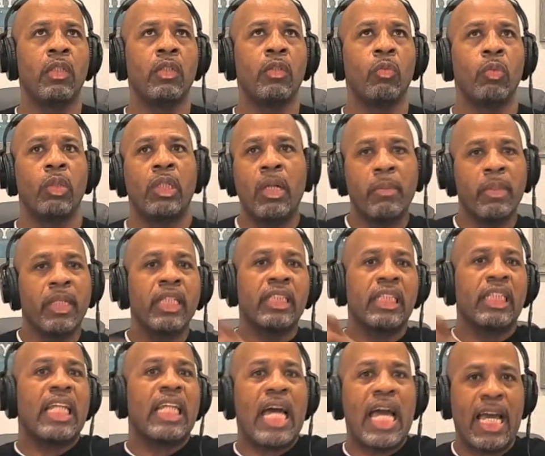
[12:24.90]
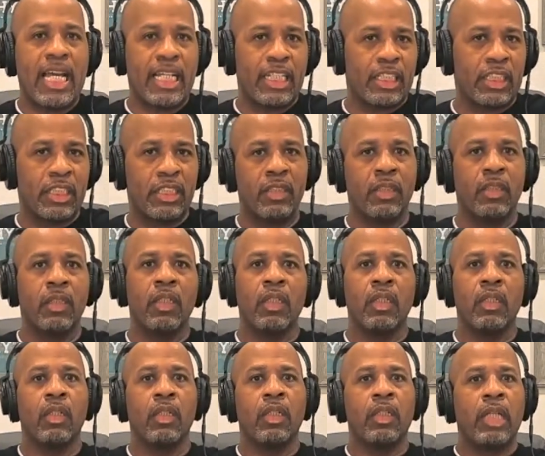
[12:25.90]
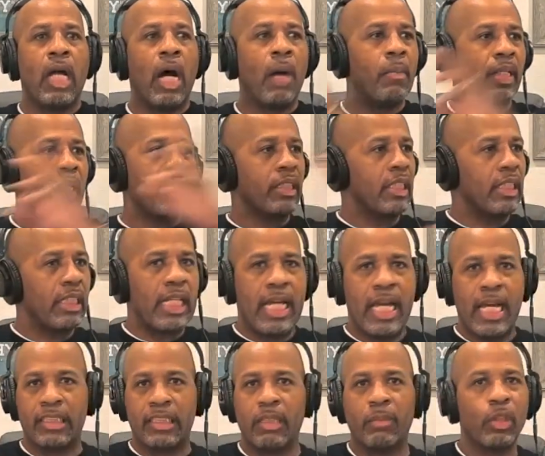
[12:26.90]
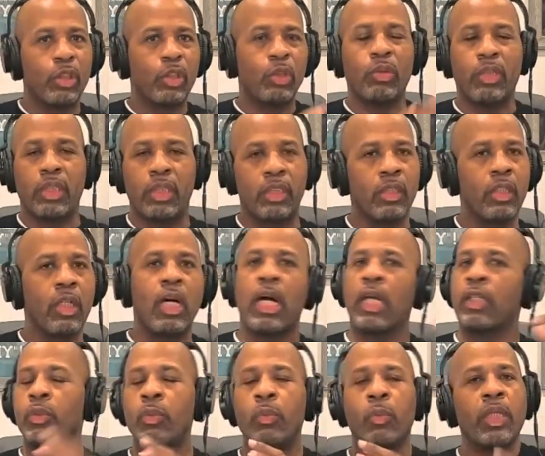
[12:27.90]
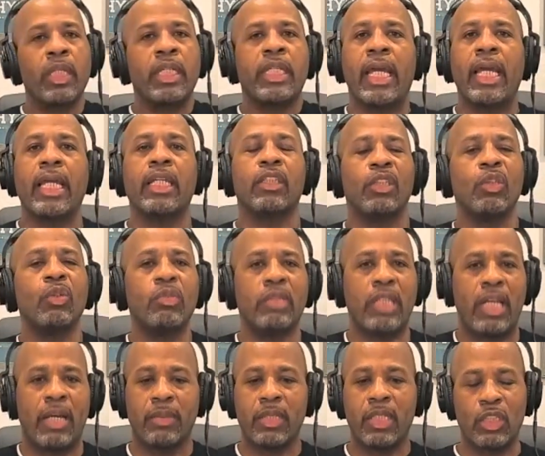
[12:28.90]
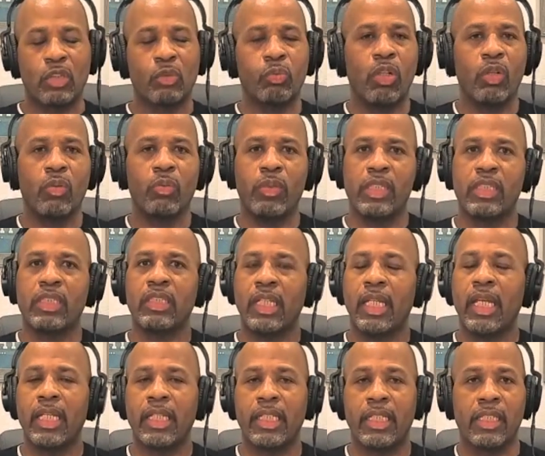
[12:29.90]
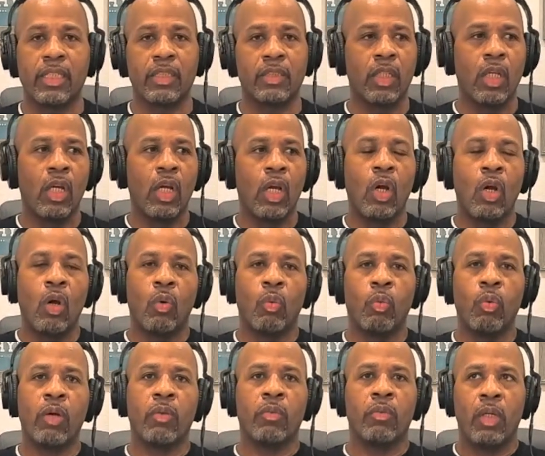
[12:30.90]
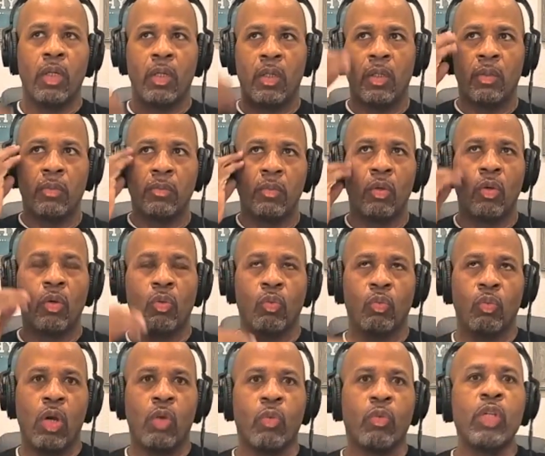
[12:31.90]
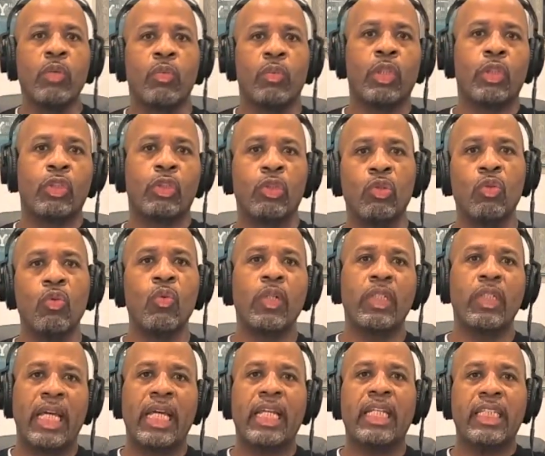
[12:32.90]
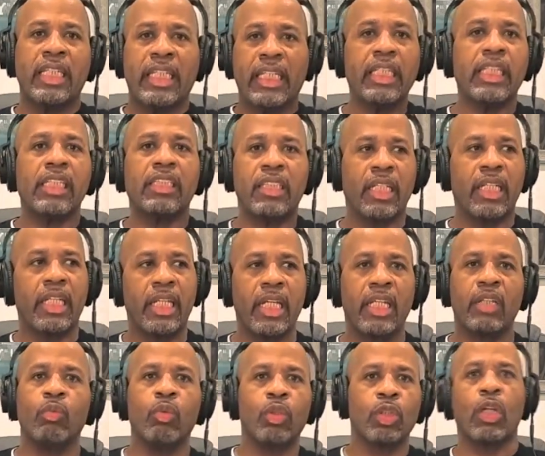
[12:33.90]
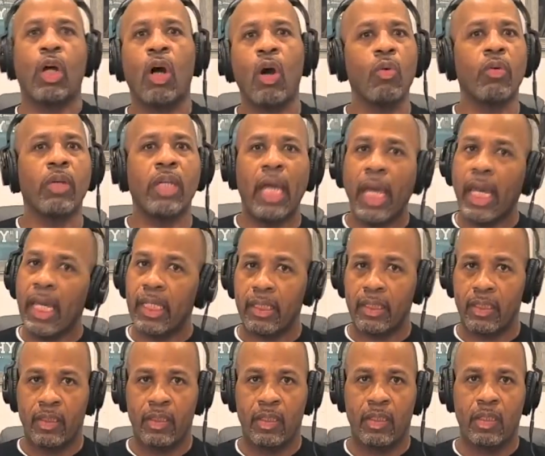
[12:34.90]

well, let me get the last, we can't do that, because what we're saying is what we were doing that needed to end was okay.